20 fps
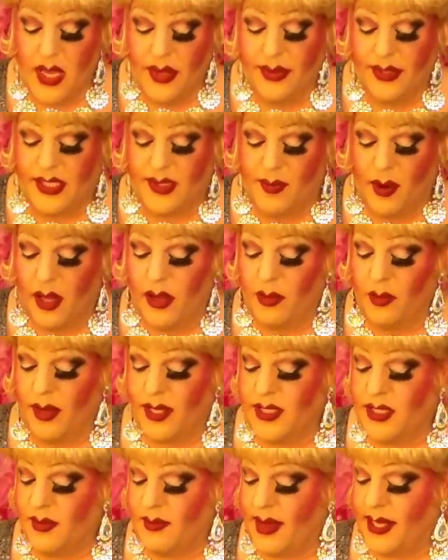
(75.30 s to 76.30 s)
The smaller
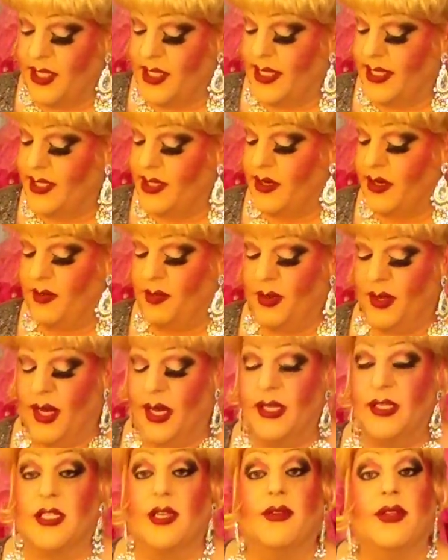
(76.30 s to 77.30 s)
ones are much easier to put
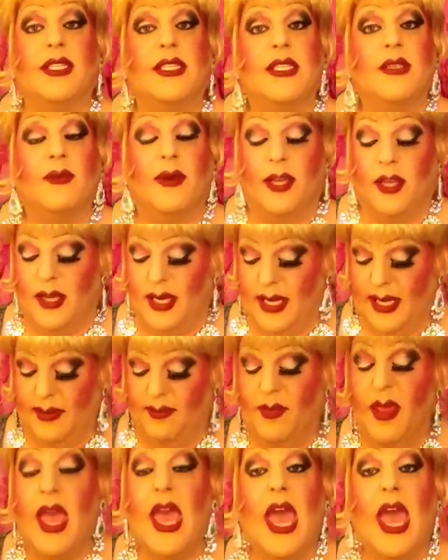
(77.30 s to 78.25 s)
on. So this is what you need.